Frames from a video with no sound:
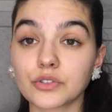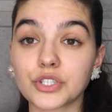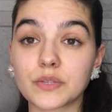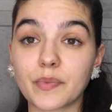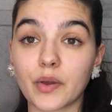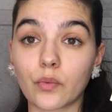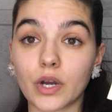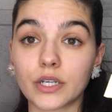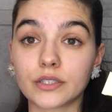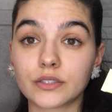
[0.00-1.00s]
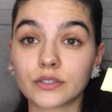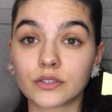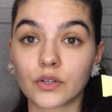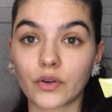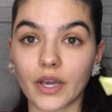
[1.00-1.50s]
just pick one.
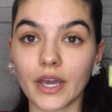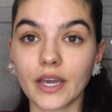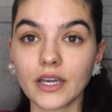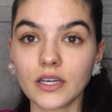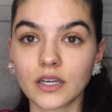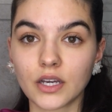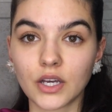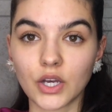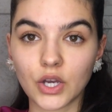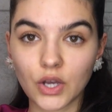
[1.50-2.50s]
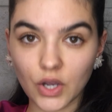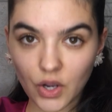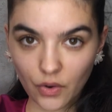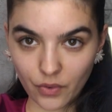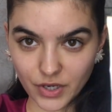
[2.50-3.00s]
Okay,
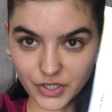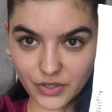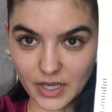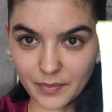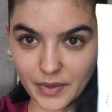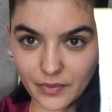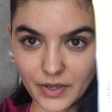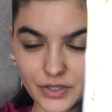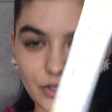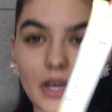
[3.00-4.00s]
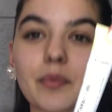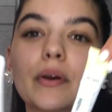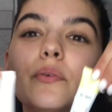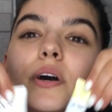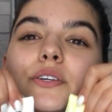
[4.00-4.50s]
why should I pick? Why should I
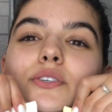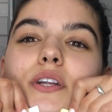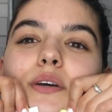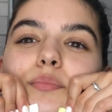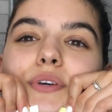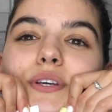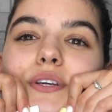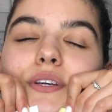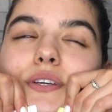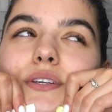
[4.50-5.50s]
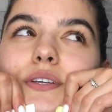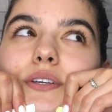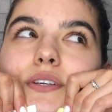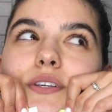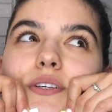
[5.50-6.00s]
pick? Why should I pick?
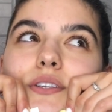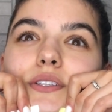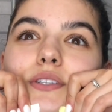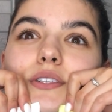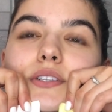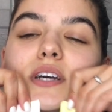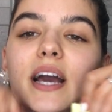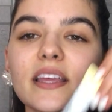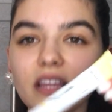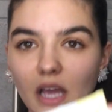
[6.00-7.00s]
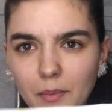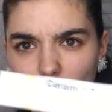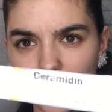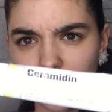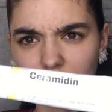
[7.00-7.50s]
I think I'm
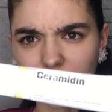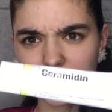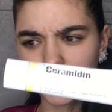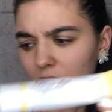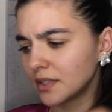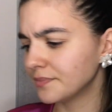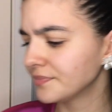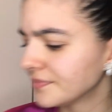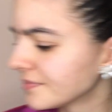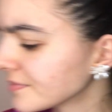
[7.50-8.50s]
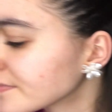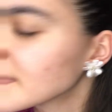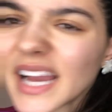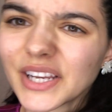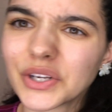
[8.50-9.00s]
going with this one.
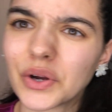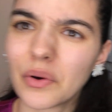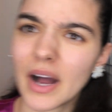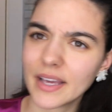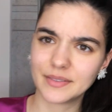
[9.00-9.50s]
I don't know why.